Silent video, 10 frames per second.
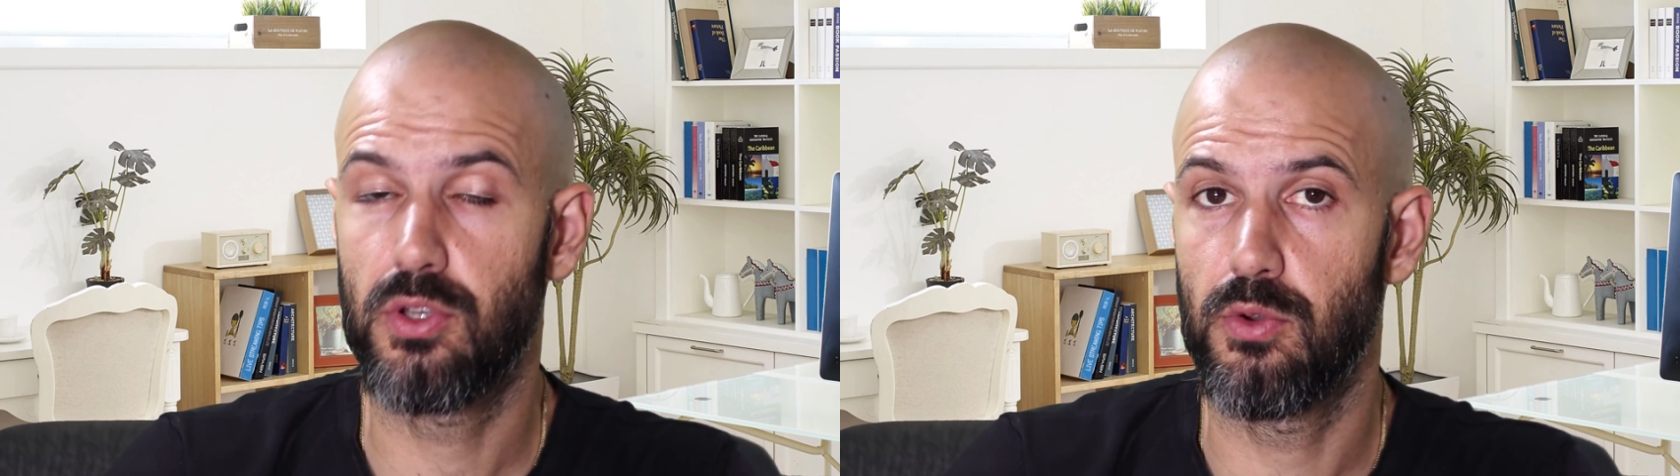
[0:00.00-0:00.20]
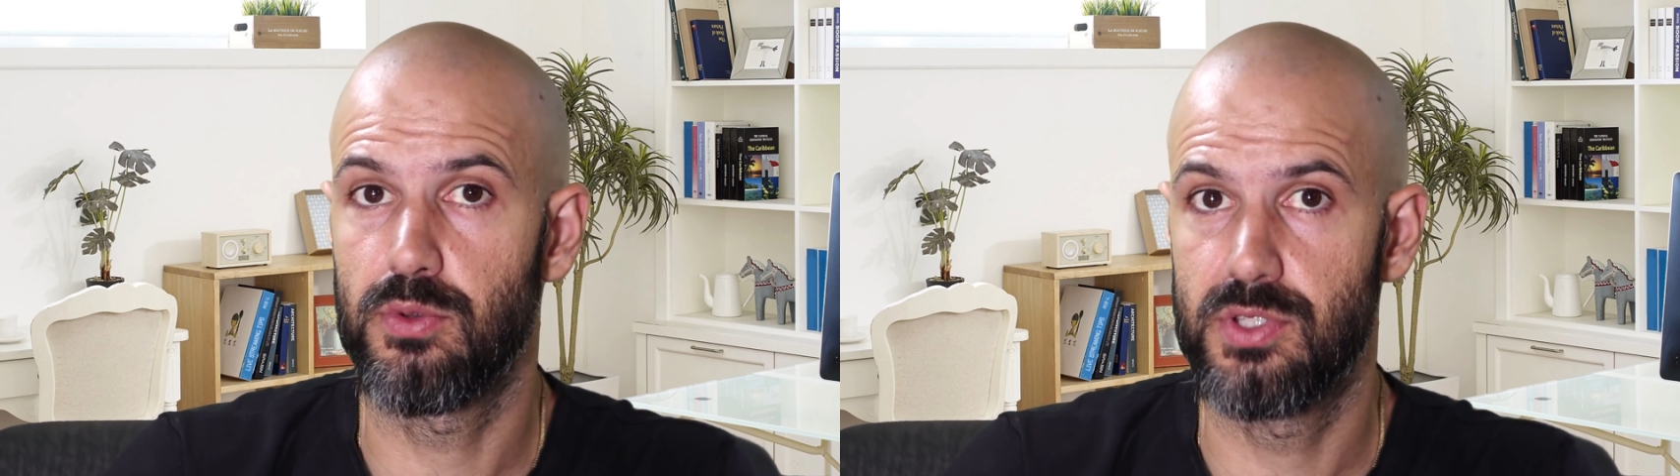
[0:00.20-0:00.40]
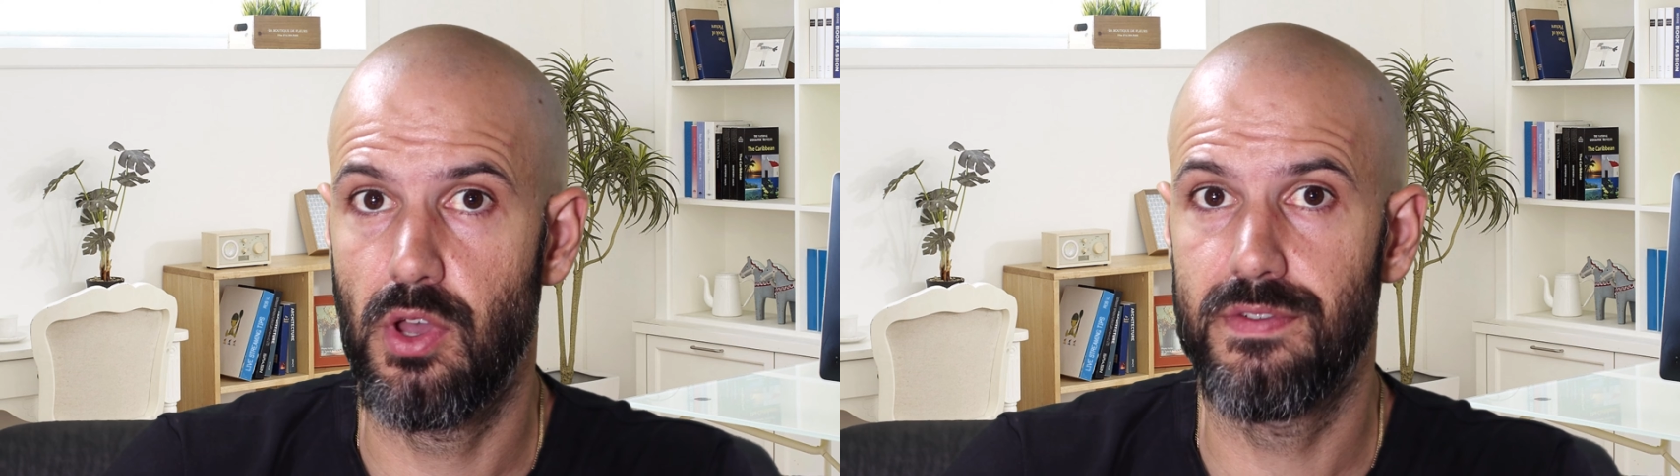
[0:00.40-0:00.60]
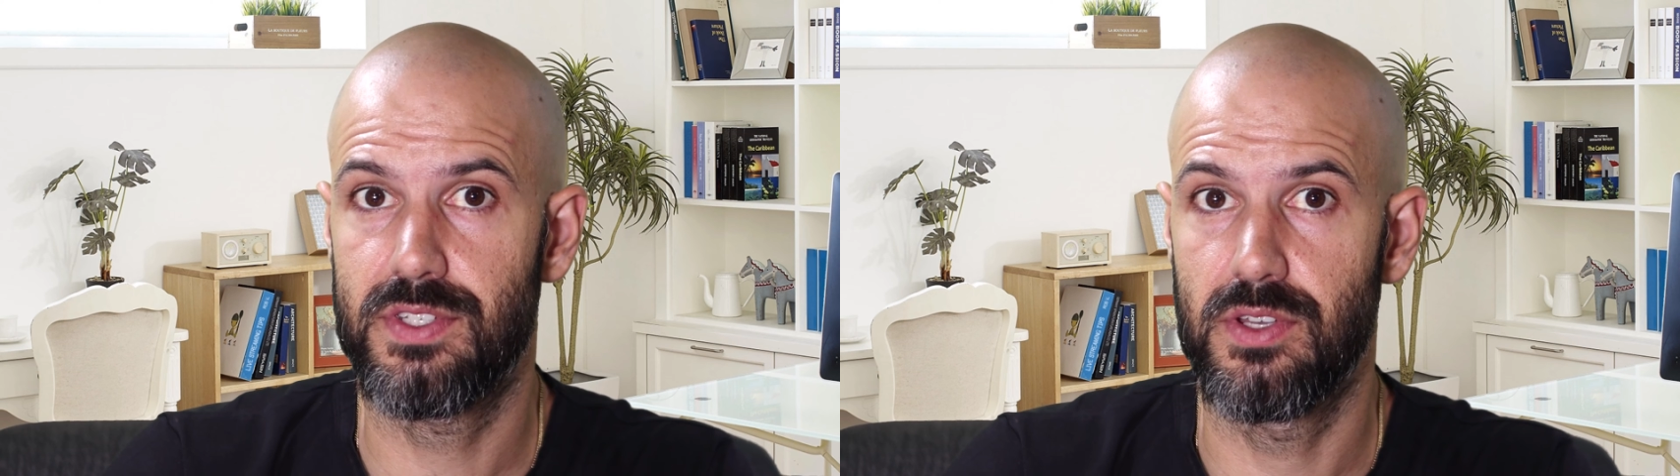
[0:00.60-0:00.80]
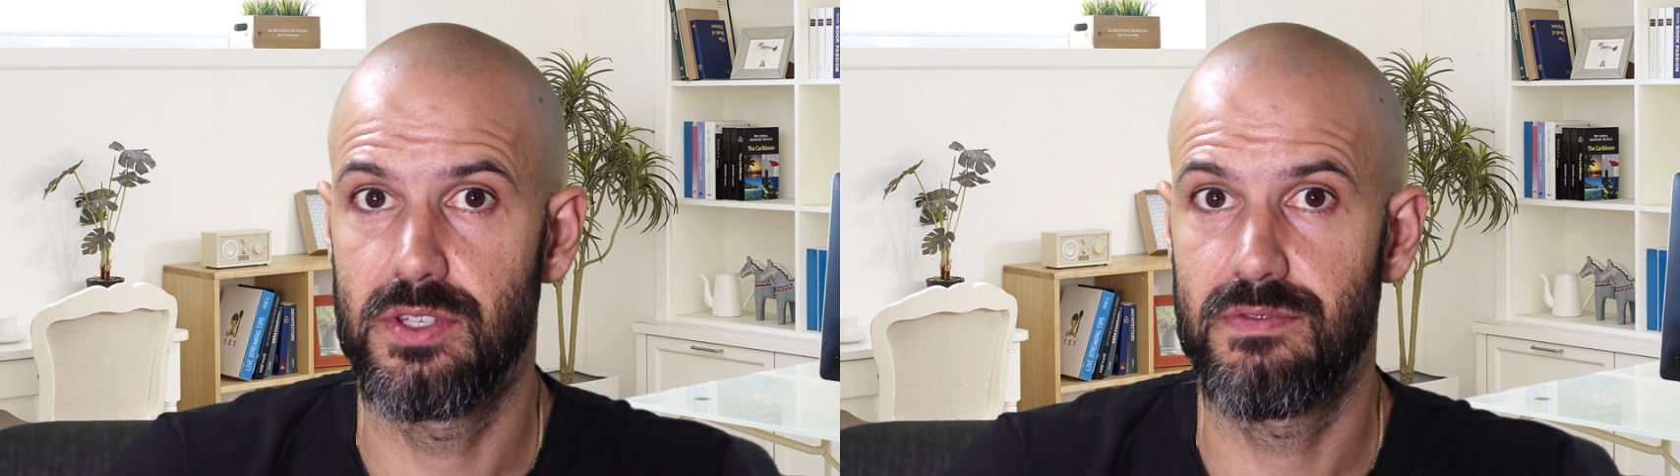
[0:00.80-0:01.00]
Google
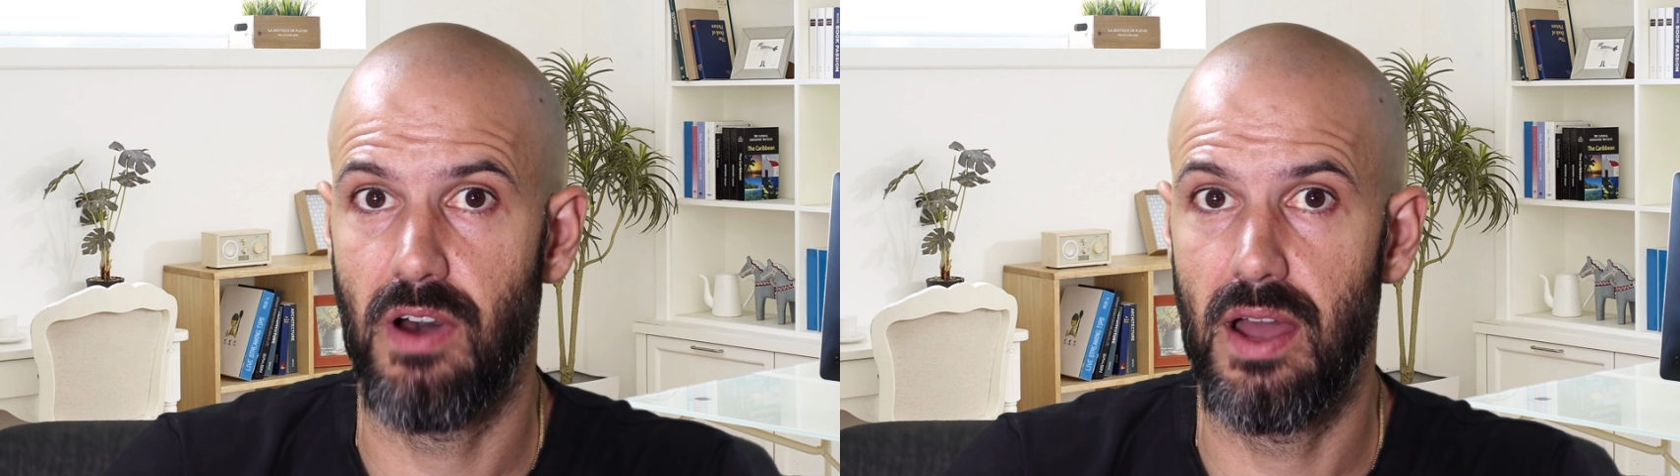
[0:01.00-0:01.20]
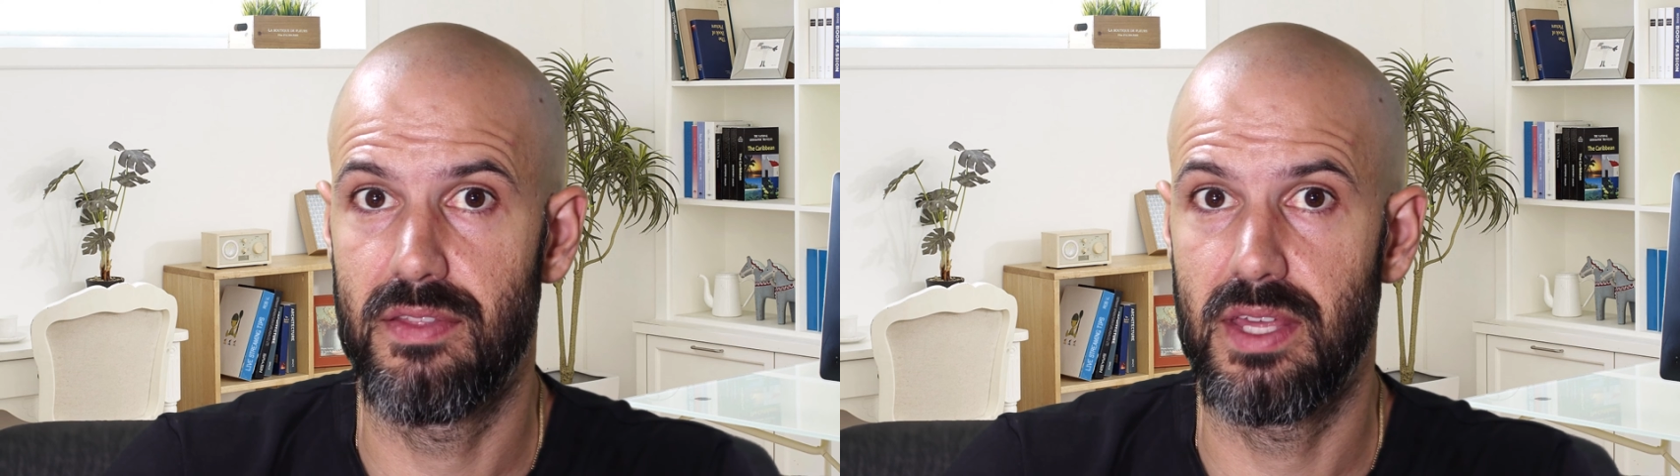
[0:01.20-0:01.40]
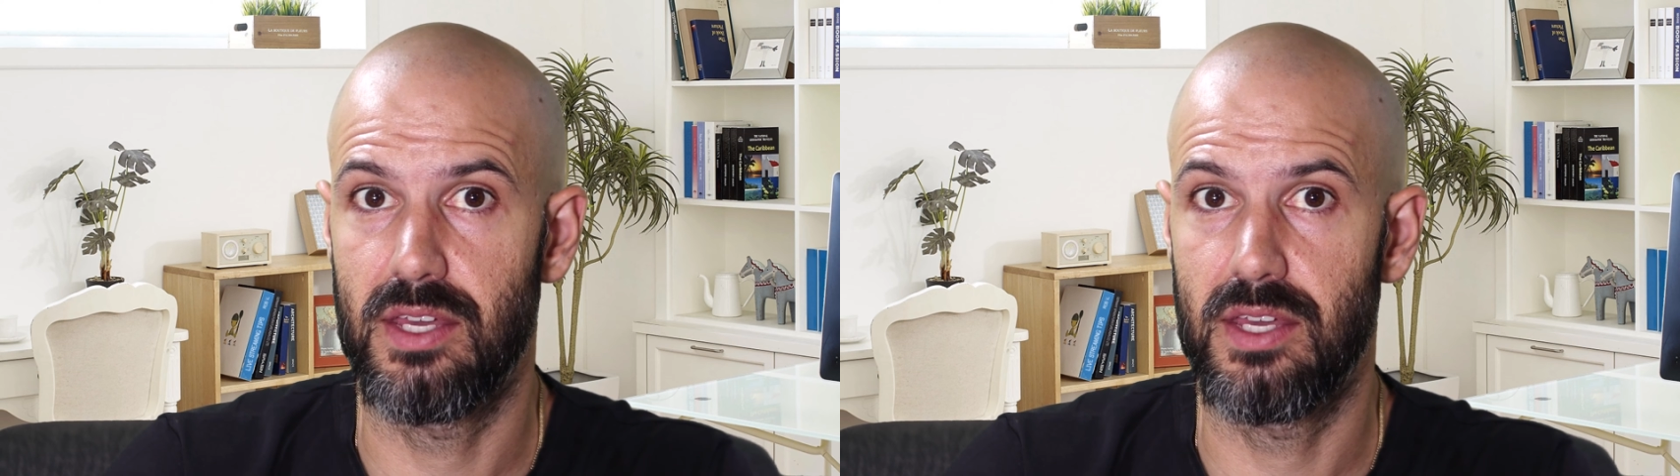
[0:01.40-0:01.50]
services via the